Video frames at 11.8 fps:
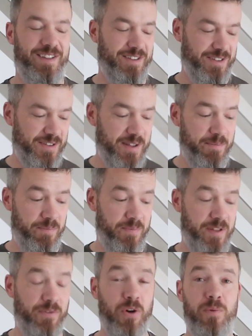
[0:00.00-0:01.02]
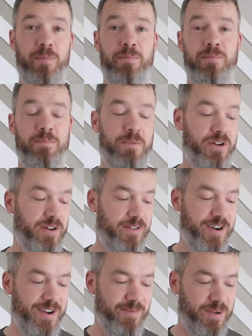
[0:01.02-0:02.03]
that's them, they've got a mind of
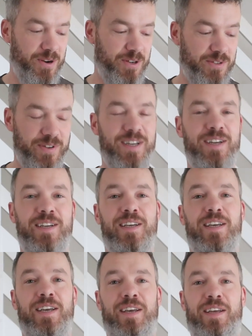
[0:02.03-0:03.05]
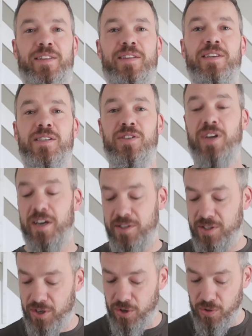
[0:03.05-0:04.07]
their own by the looks of it. This is
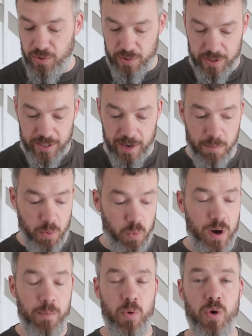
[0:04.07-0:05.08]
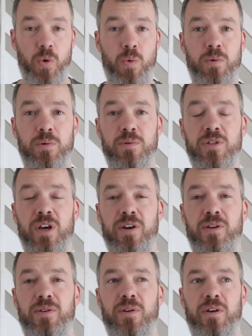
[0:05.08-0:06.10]
just to skim one wall,
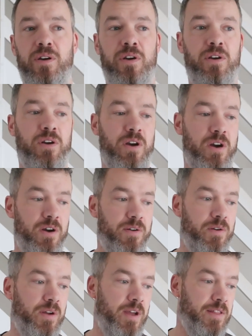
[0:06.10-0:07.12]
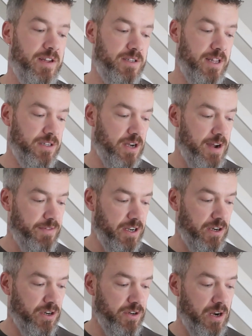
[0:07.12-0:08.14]
so there's things I haven't
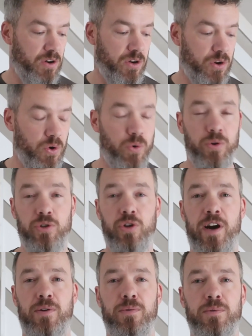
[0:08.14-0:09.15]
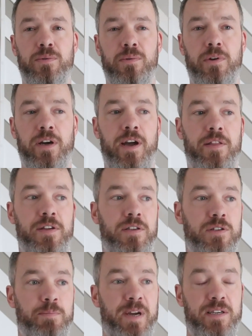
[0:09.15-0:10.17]
included, like a corner trowel.
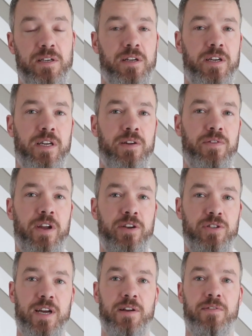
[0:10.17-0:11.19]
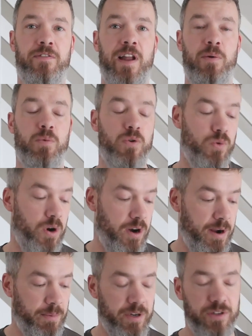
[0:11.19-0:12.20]
This is basically if you just had a flat wall.
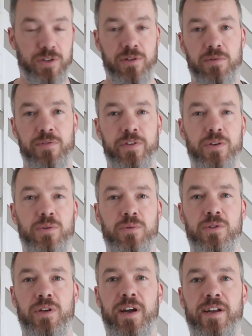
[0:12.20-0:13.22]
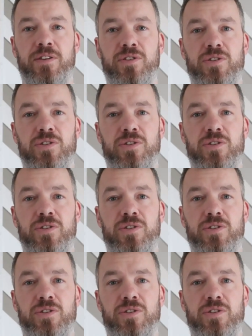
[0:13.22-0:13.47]
I'm going to do the reveals and